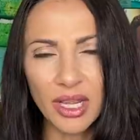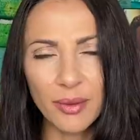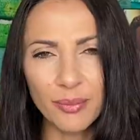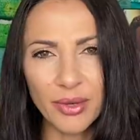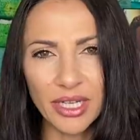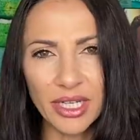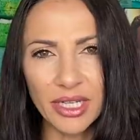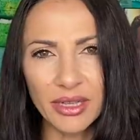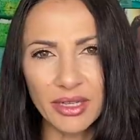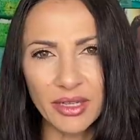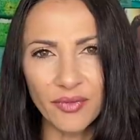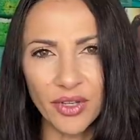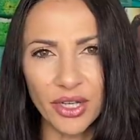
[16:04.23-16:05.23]
but in
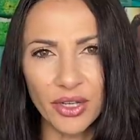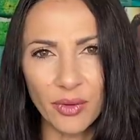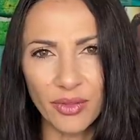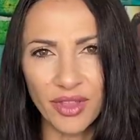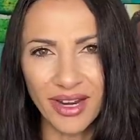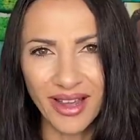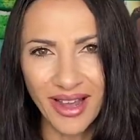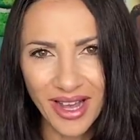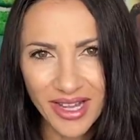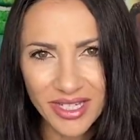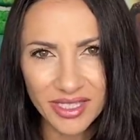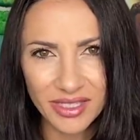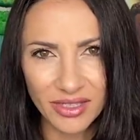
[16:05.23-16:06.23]
the video that
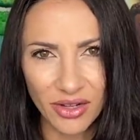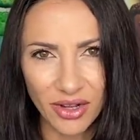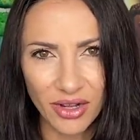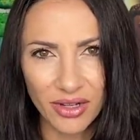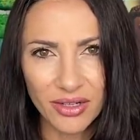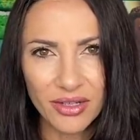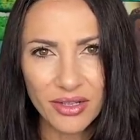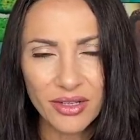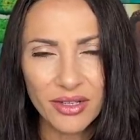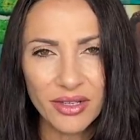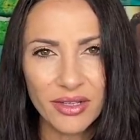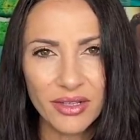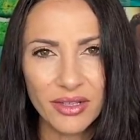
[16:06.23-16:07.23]
I saw,
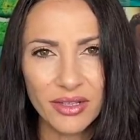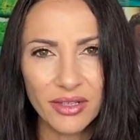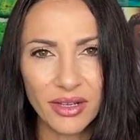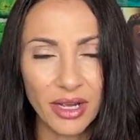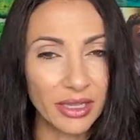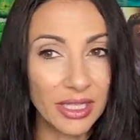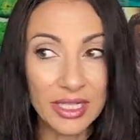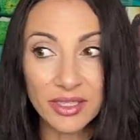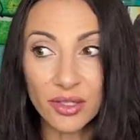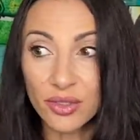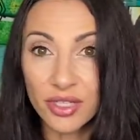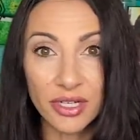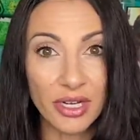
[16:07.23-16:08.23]
unless
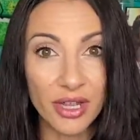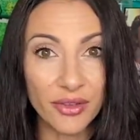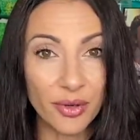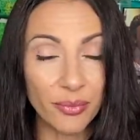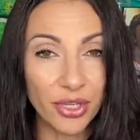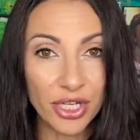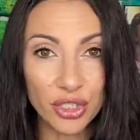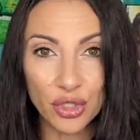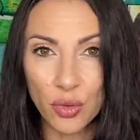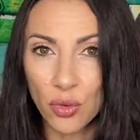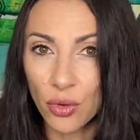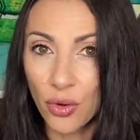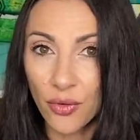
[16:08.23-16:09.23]
there's another picture
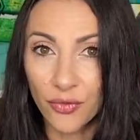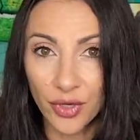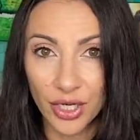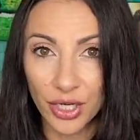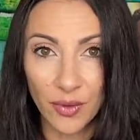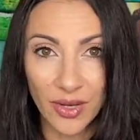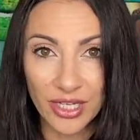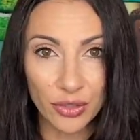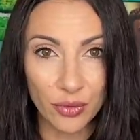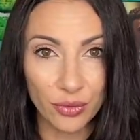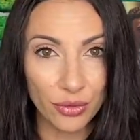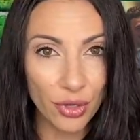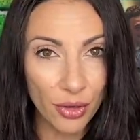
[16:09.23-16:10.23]
or video I
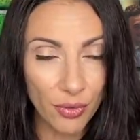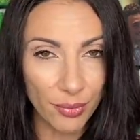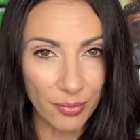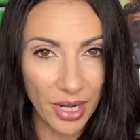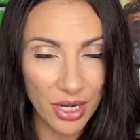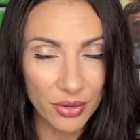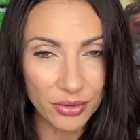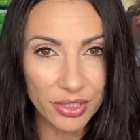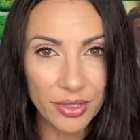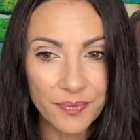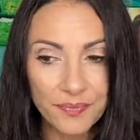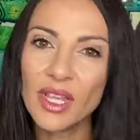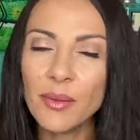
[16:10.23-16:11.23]
don't know about,
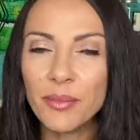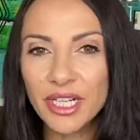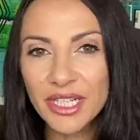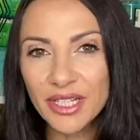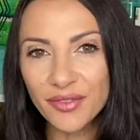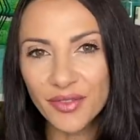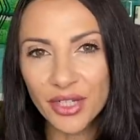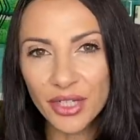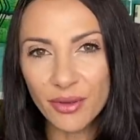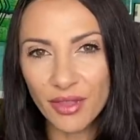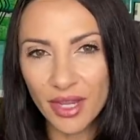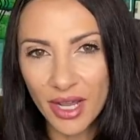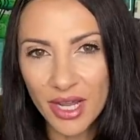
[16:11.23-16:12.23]
but in the video
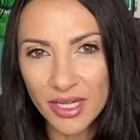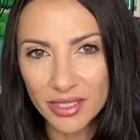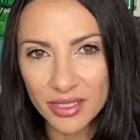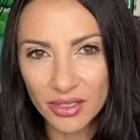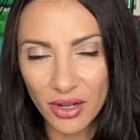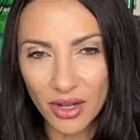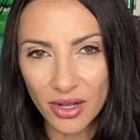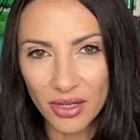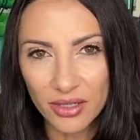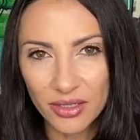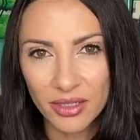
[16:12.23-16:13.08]
that I saw,